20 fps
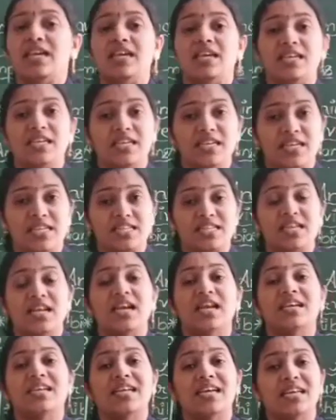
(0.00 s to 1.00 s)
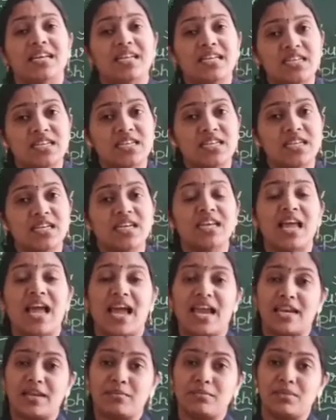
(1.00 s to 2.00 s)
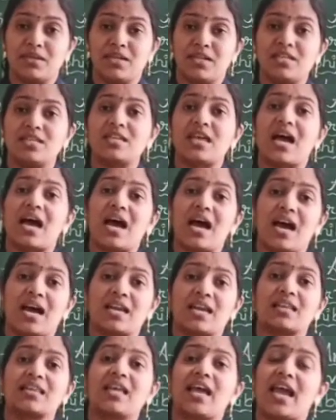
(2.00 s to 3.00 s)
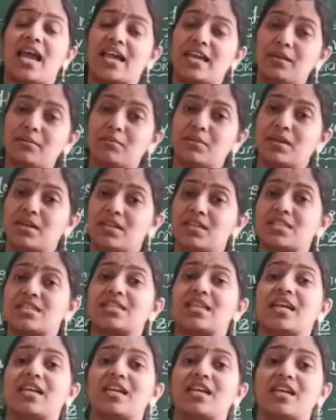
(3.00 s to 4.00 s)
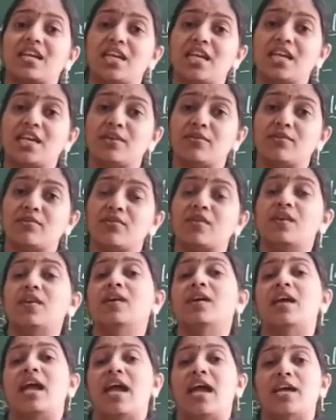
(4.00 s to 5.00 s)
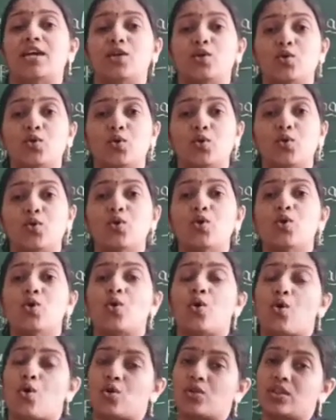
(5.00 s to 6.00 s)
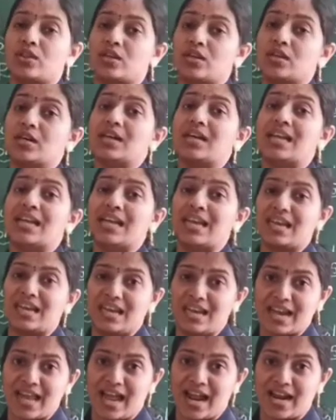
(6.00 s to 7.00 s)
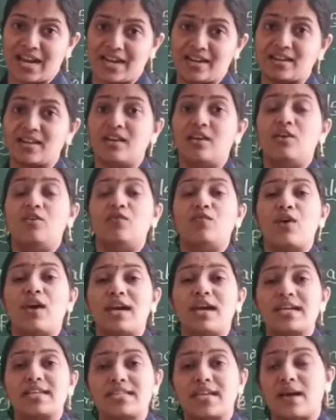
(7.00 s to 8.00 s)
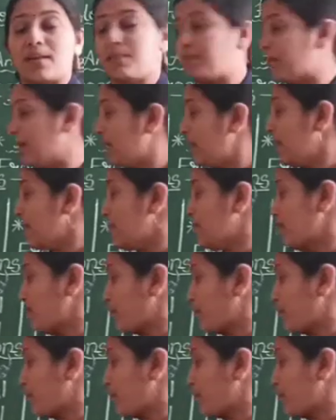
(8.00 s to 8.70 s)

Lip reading: Yes, terrestrial animals are the animals that live and grow on the land. For example,